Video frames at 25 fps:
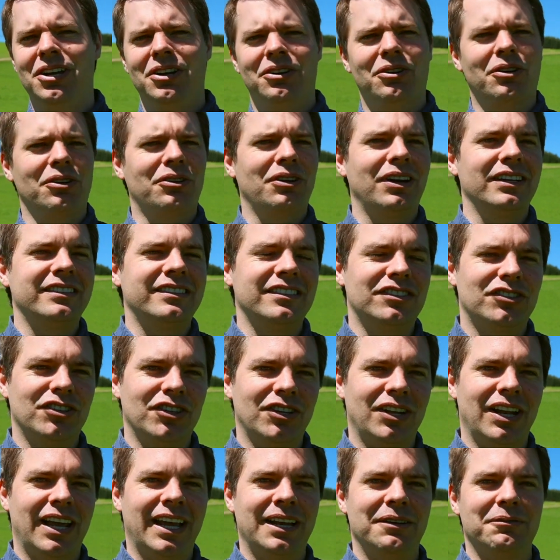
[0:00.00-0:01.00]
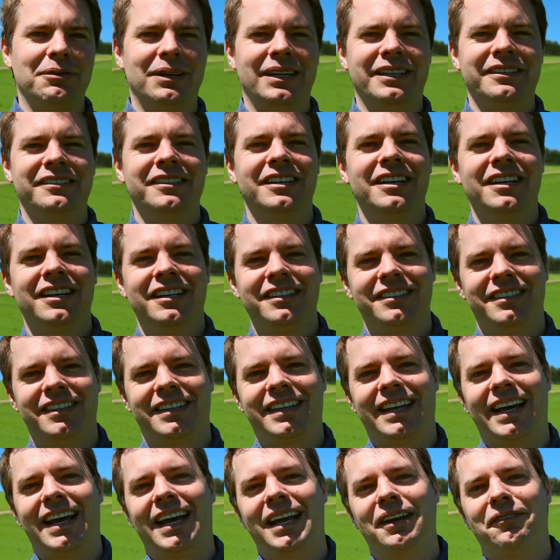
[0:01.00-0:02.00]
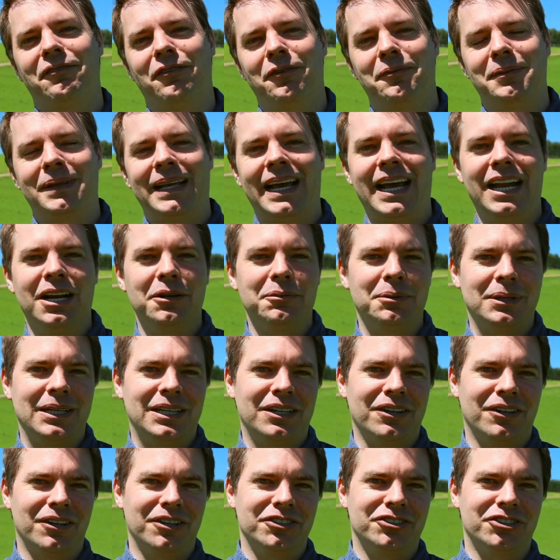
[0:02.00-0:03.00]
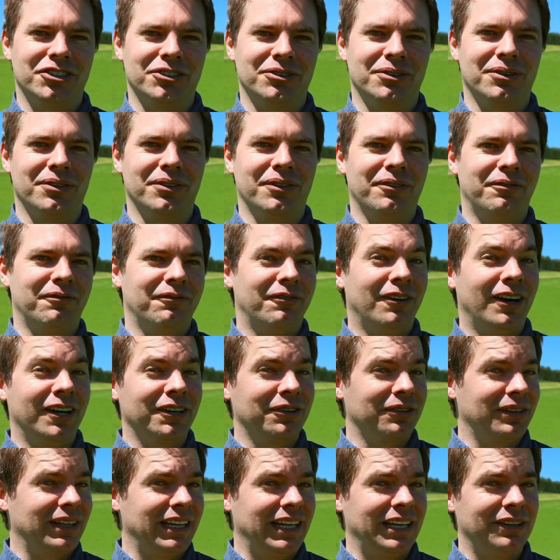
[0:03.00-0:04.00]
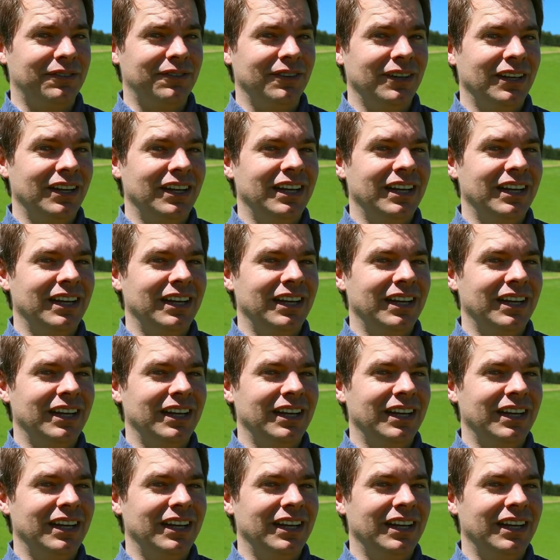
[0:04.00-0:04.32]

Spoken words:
not grazing too late when decay from canopy closure or the final leaf